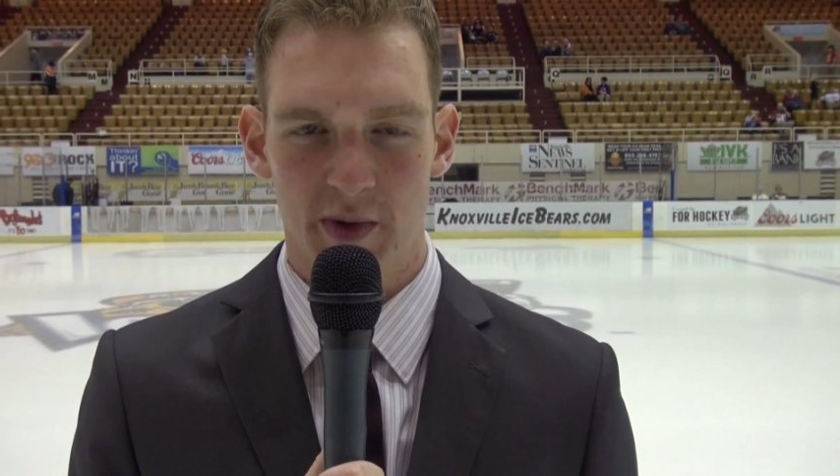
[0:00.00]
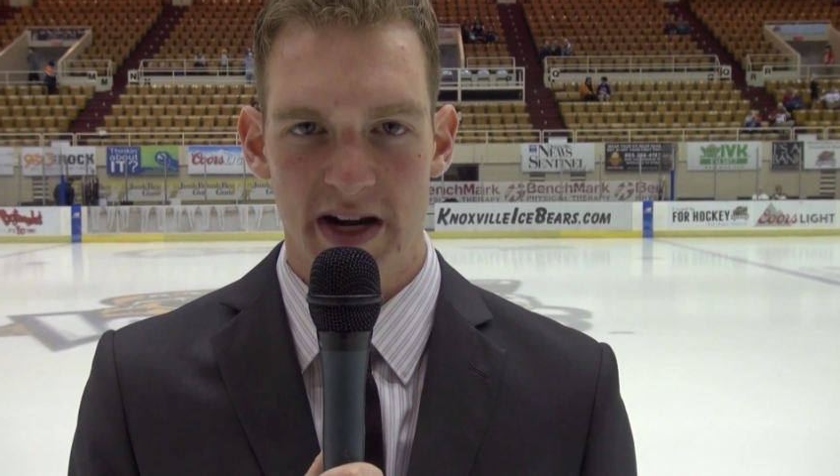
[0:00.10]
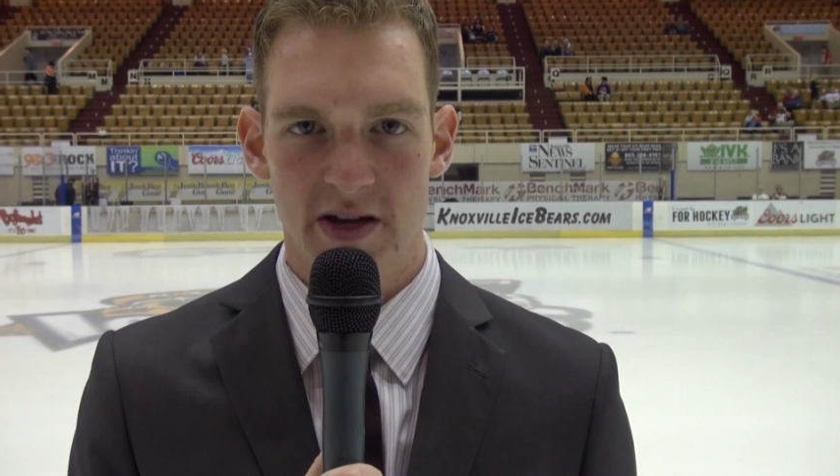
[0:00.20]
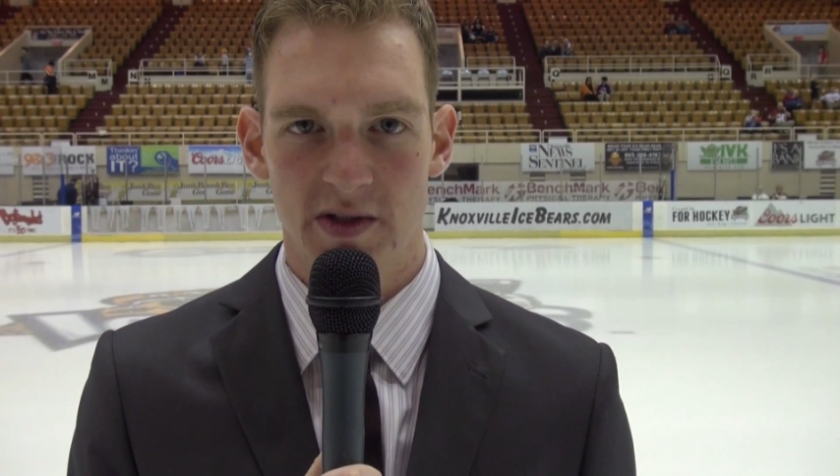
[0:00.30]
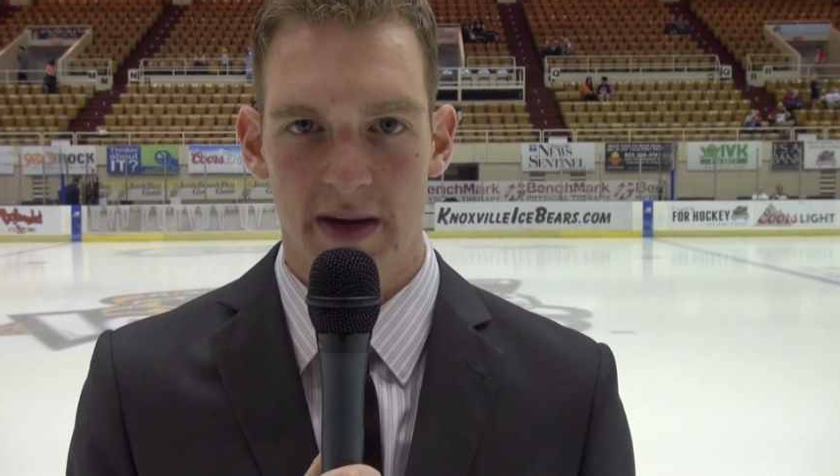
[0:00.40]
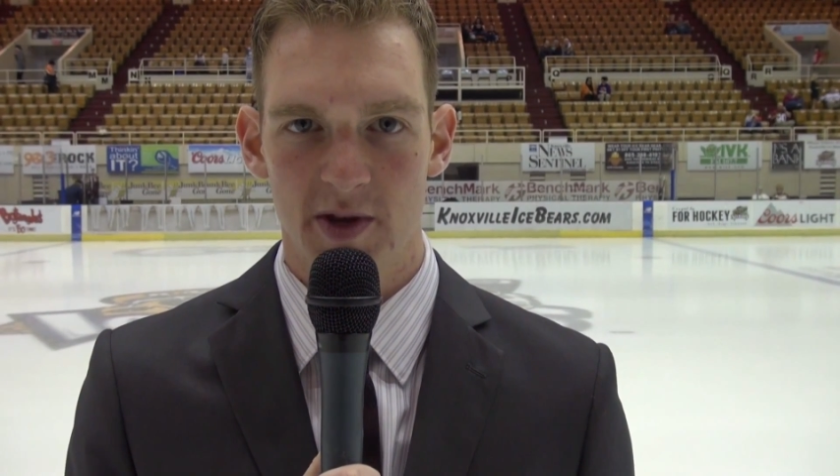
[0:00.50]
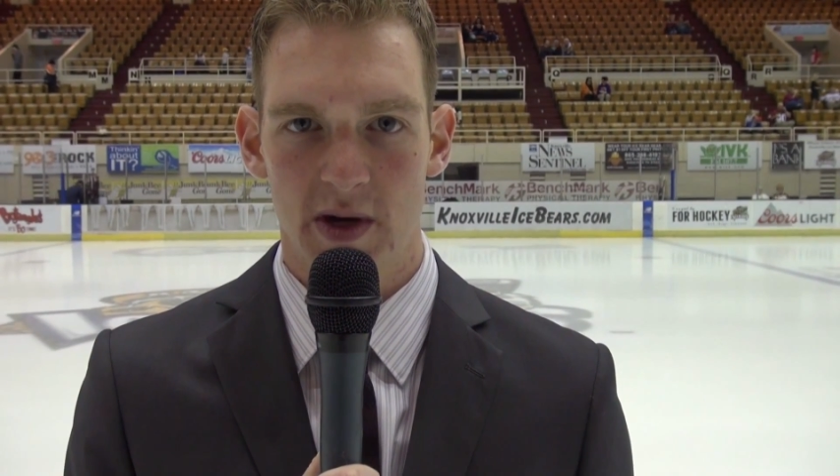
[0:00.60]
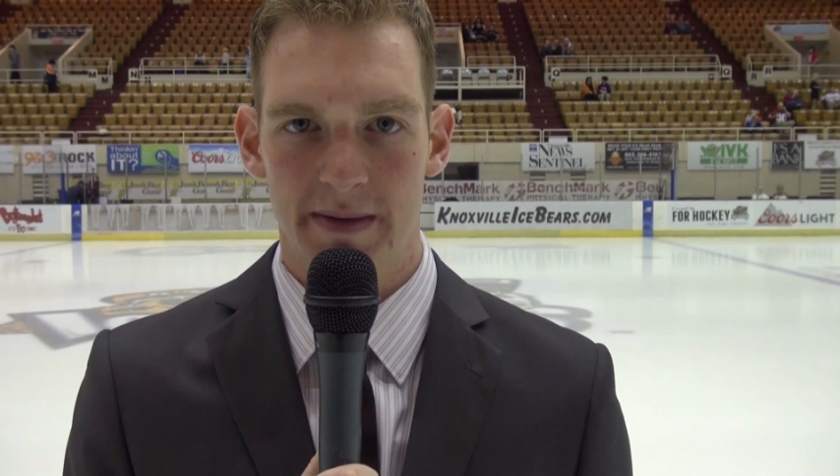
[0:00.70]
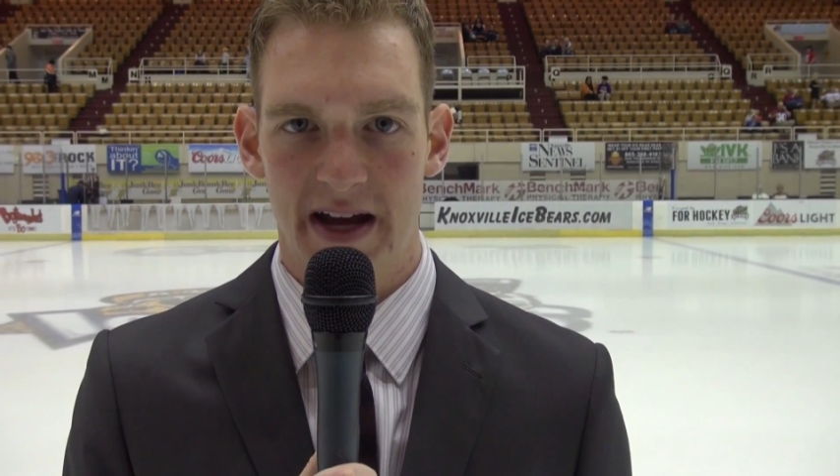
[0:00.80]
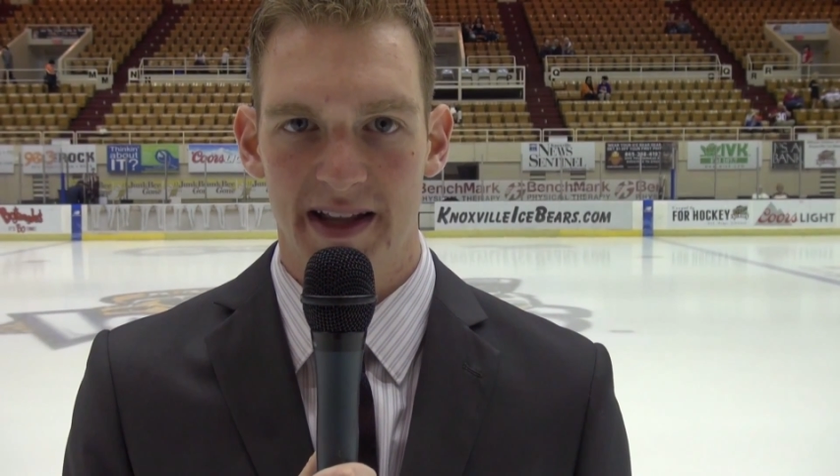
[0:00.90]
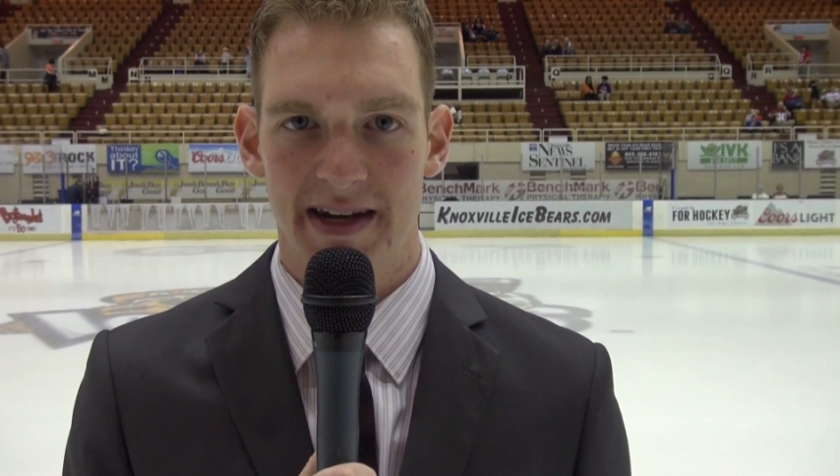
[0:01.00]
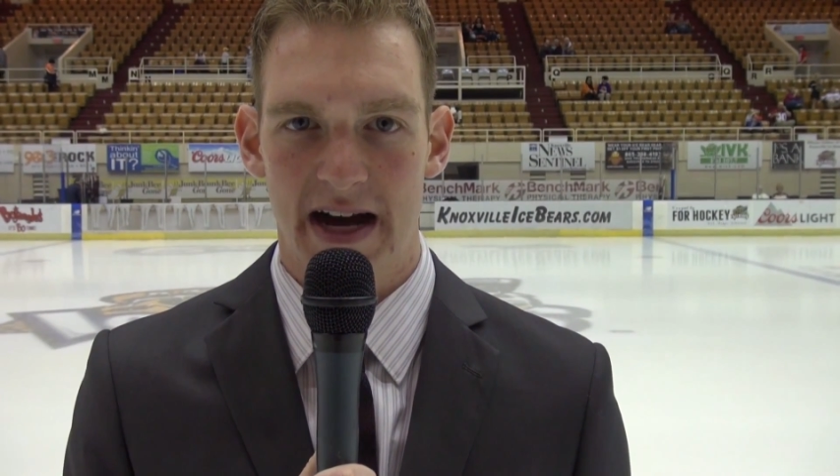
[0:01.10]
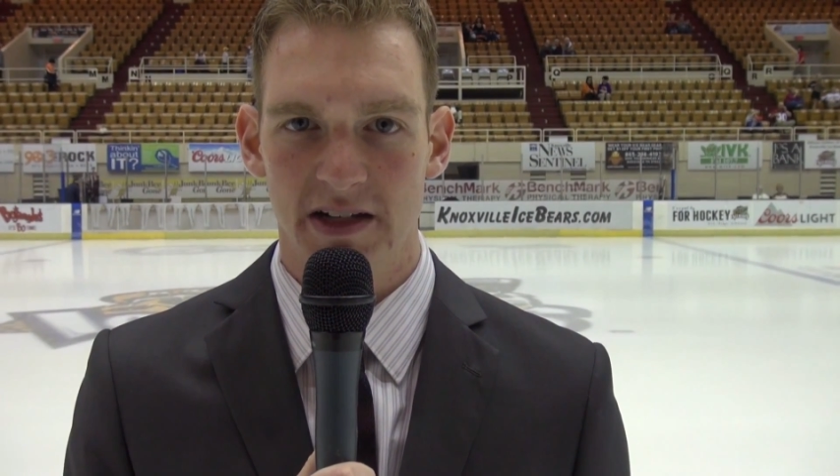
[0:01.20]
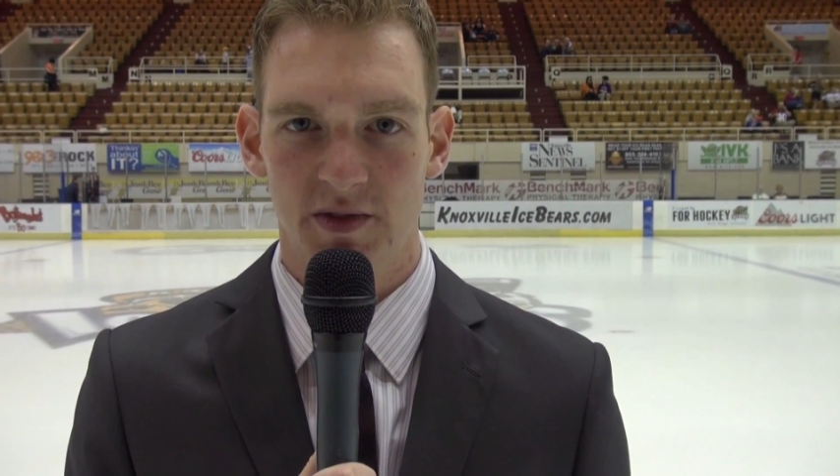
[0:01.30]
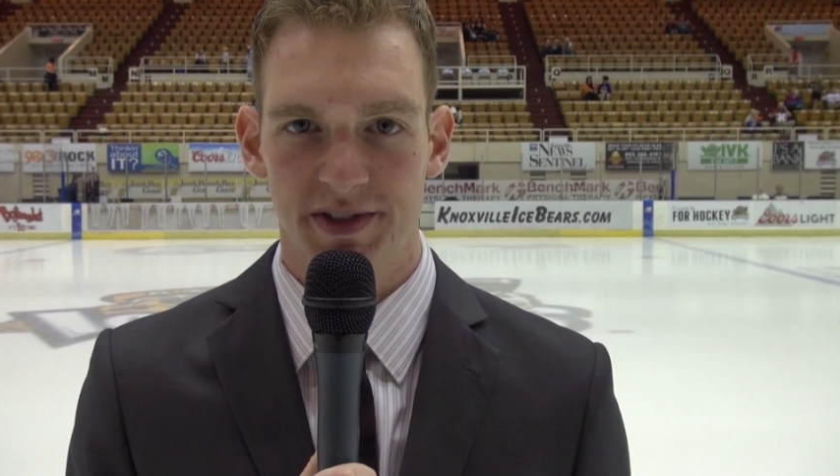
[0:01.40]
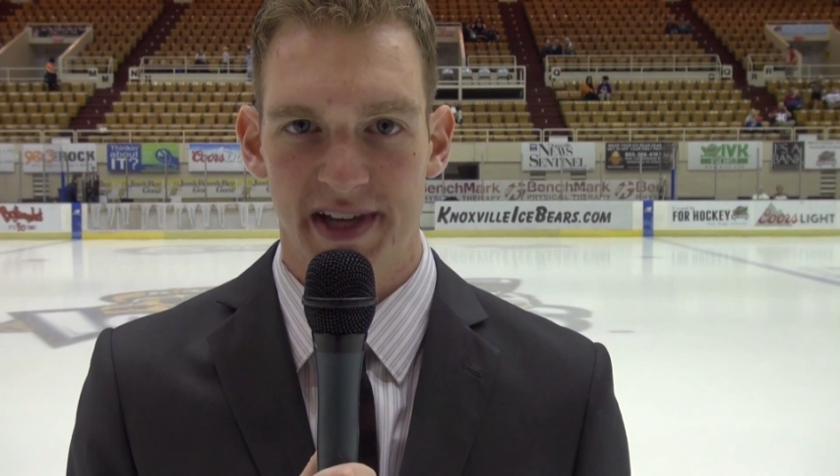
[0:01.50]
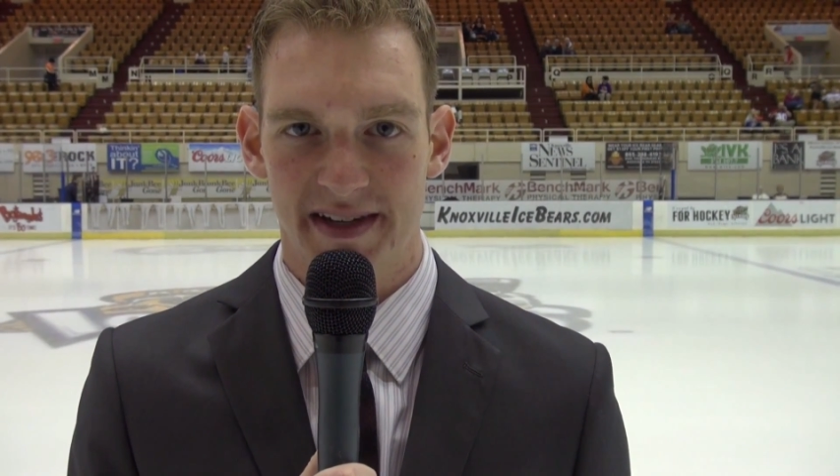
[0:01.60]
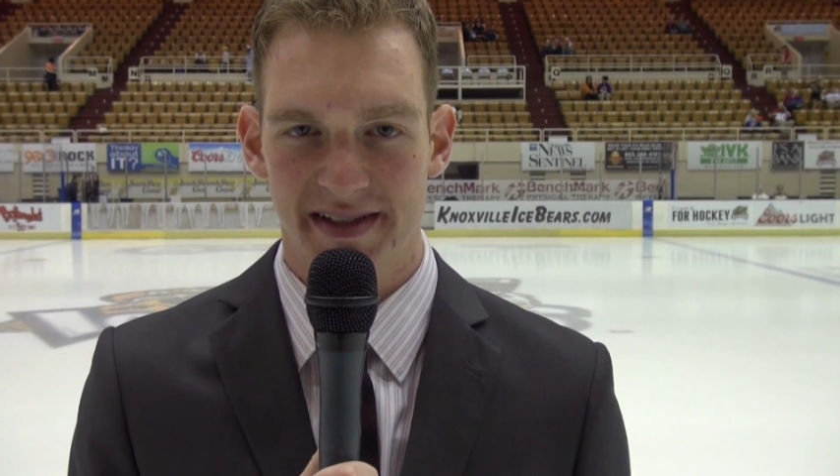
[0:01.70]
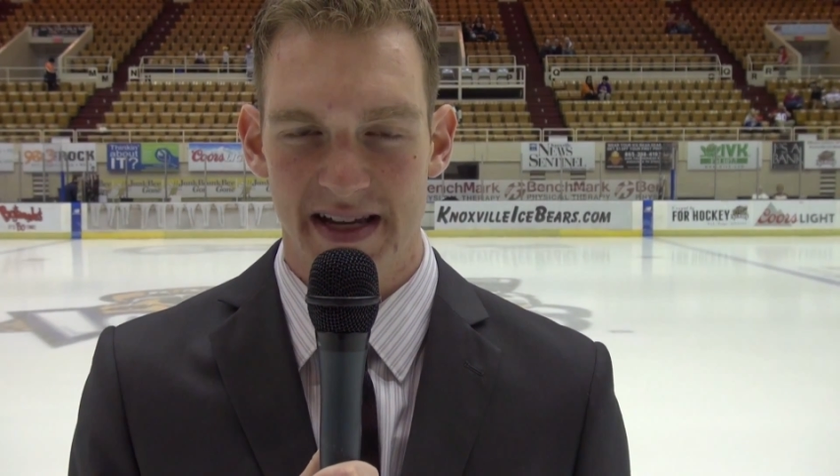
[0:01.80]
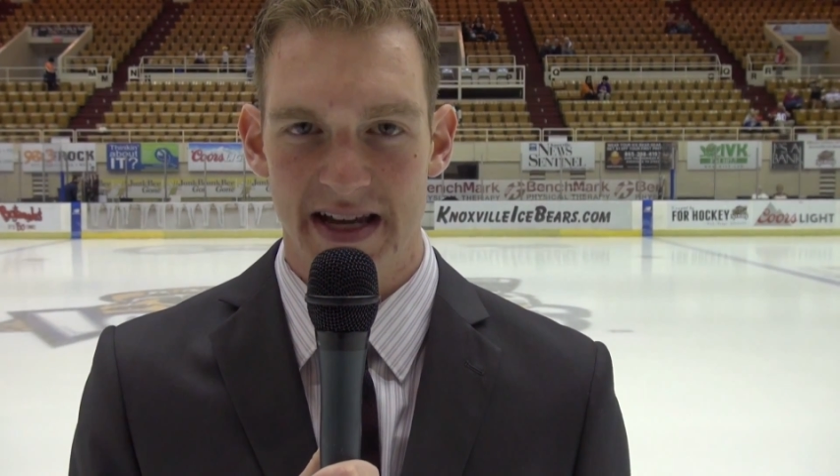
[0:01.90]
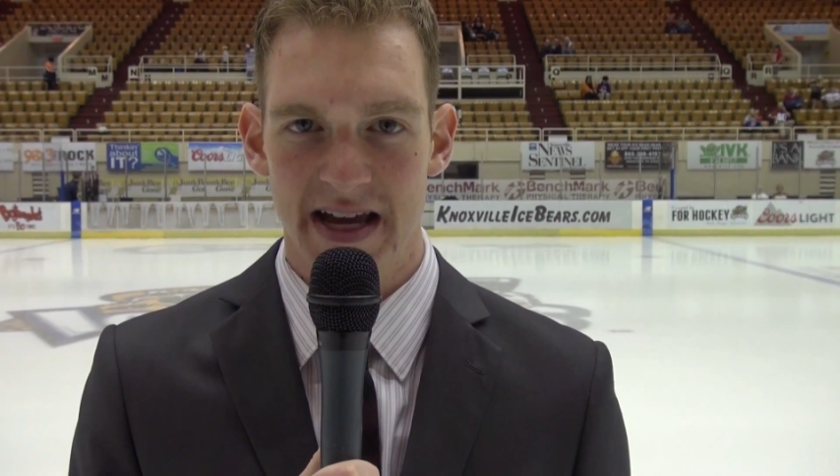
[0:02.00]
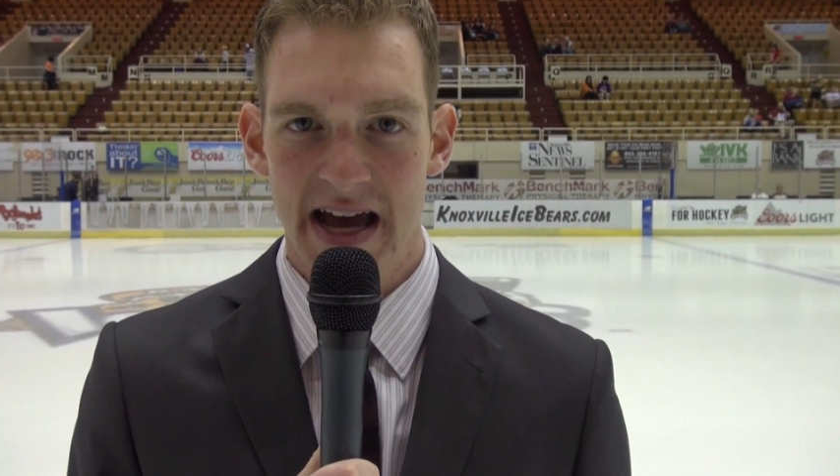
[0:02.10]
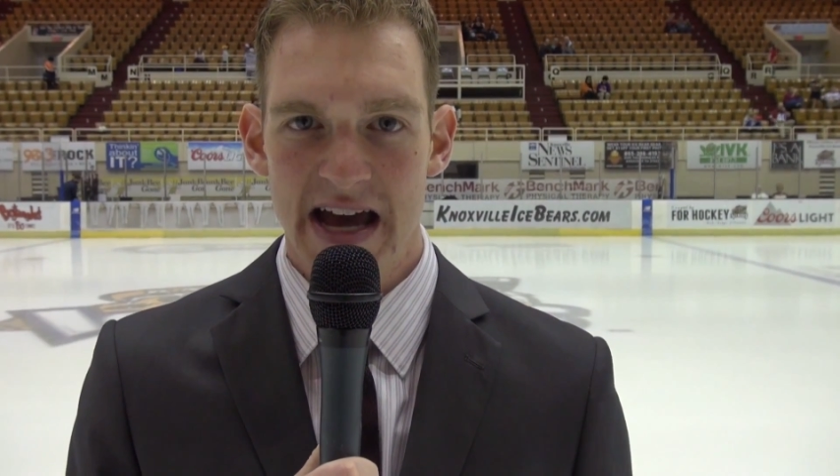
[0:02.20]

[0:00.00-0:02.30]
Radio WNML in Knoxville, Tennessee,